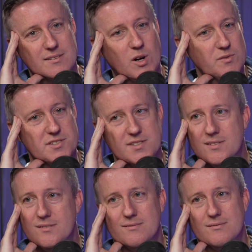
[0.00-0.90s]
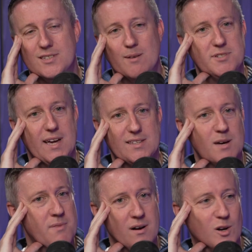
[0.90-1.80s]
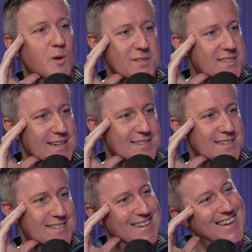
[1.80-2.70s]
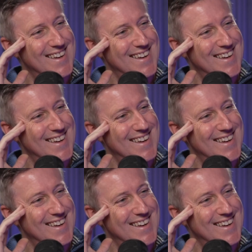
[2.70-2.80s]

constant subject among commentators.